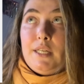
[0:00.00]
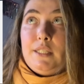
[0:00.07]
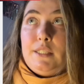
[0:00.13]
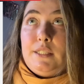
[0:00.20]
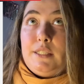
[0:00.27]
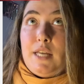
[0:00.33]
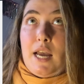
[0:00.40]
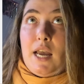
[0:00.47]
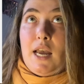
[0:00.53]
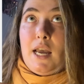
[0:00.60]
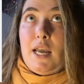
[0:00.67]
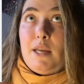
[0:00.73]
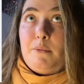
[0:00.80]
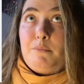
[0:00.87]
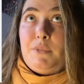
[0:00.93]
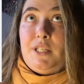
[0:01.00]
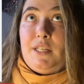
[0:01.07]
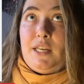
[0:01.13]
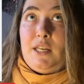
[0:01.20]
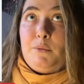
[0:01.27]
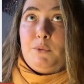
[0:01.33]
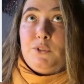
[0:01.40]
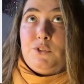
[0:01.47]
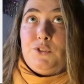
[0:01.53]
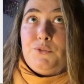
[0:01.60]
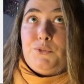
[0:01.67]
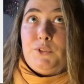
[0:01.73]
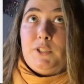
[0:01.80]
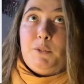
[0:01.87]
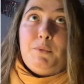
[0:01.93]
not being able to
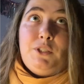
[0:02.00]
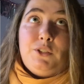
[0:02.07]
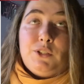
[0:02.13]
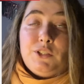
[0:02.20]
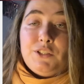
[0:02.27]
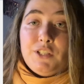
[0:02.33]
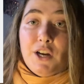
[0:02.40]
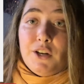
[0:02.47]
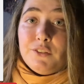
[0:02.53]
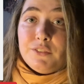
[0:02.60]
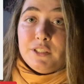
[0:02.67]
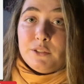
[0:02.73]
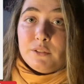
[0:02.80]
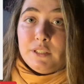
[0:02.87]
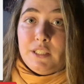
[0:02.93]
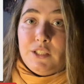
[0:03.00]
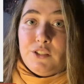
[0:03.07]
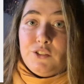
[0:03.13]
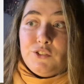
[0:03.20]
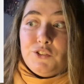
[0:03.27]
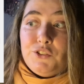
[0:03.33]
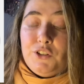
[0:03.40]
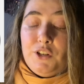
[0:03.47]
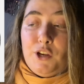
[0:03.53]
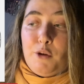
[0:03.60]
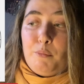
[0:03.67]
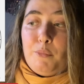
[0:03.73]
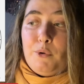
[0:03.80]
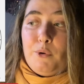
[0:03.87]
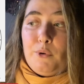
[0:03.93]
fully be yourself in a relationship,
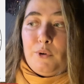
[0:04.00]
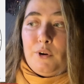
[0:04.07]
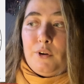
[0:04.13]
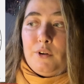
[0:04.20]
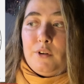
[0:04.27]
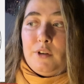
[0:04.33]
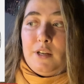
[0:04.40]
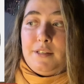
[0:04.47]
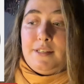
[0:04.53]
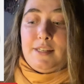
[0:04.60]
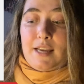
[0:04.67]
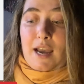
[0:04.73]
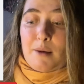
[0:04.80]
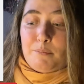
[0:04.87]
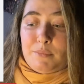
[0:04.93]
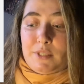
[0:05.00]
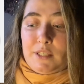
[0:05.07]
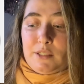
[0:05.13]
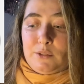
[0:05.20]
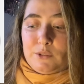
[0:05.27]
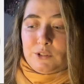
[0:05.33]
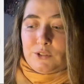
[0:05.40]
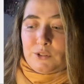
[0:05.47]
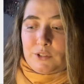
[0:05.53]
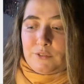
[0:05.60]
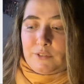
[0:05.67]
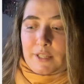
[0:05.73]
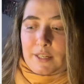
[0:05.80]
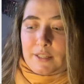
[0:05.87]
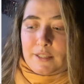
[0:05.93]
or adapting, or sort of
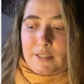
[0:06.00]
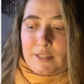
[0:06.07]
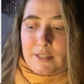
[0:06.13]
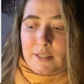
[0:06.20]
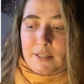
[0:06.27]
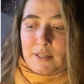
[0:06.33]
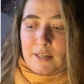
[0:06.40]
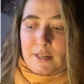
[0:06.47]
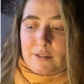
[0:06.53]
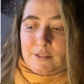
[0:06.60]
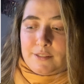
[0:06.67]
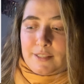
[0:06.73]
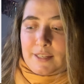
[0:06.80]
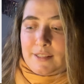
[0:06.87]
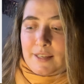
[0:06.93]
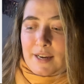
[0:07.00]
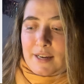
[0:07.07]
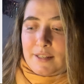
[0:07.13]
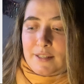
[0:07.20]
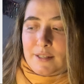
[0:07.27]
like, how do you say that?